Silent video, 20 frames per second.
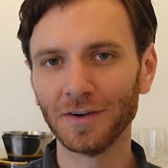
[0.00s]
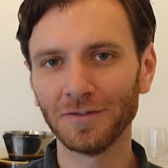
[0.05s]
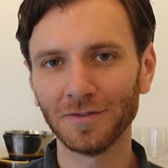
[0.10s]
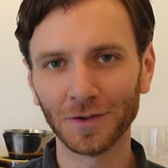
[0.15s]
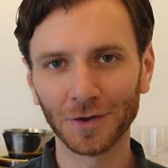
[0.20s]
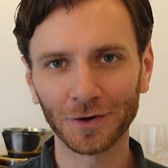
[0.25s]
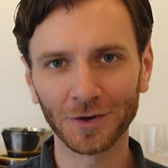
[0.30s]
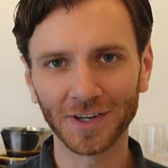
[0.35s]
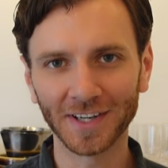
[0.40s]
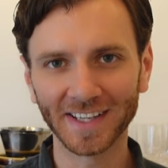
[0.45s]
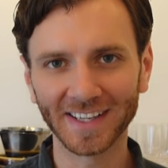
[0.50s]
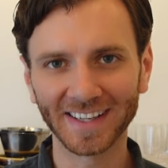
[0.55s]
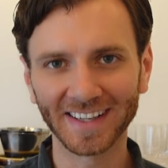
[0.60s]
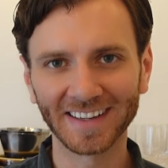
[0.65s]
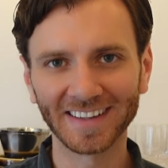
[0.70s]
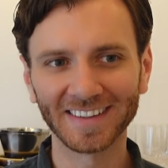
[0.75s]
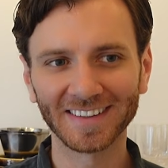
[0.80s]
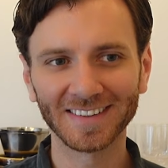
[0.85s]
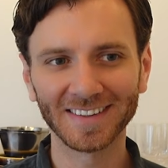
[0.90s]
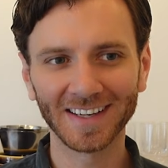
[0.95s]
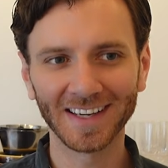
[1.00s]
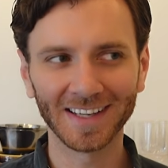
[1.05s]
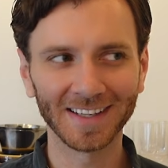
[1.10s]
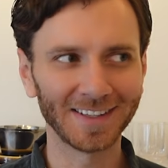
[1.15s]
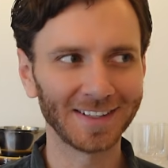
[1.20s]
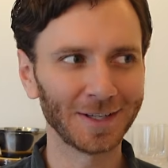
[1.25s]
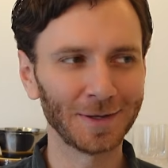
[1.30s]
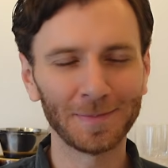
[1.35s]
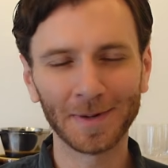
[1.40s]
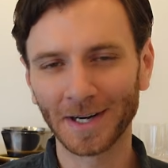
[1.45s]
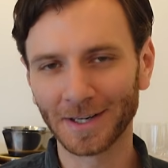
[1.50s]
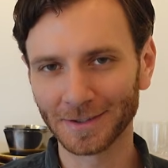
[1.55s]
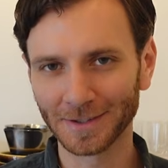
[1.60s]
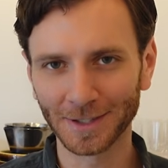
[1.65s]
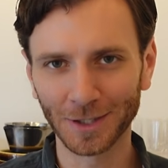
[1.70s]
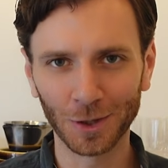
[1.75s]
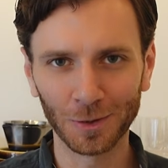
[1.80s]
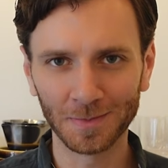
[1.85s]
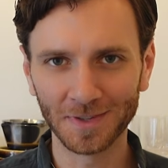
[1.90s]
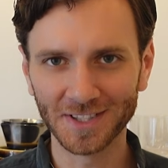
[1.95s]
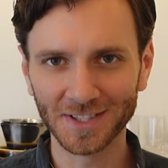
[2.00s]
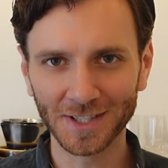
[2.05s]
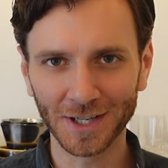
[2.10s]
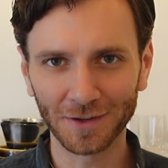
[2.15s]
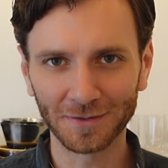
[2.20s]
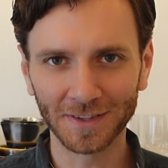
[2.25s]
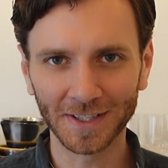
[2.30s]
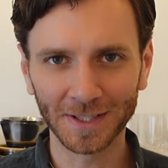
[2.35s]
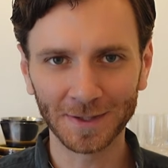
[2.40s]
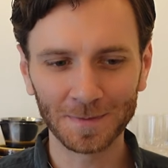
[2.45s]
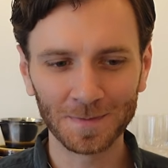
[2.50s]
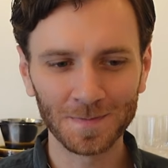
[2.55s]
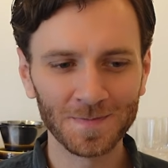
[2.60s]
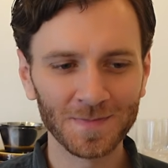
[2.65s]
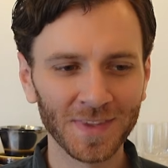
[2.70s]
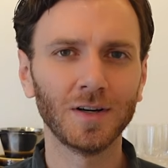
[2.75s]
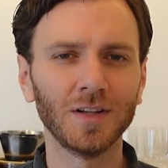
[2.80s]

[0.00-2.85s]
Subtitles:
flooring and apparently open shelving.